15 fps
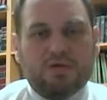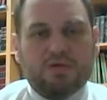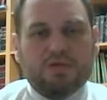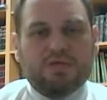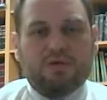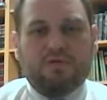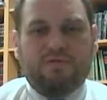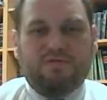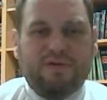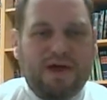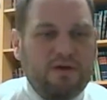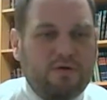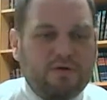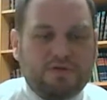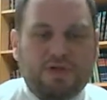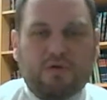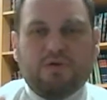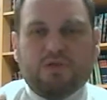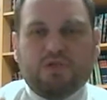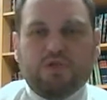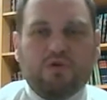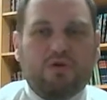so the fire is
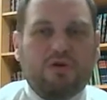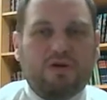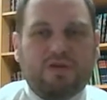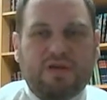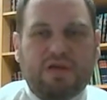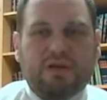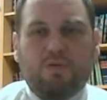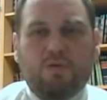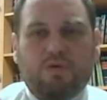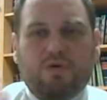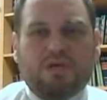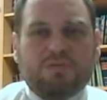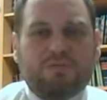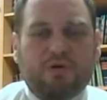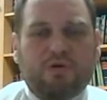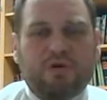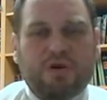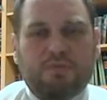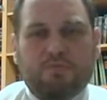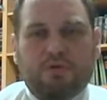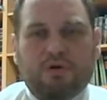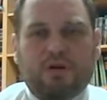going strong, and then the wood is burning
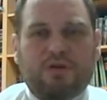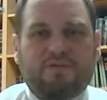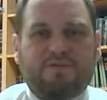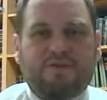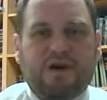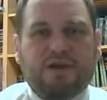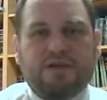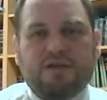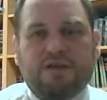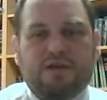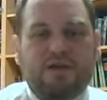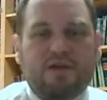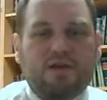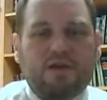and burning, and finally,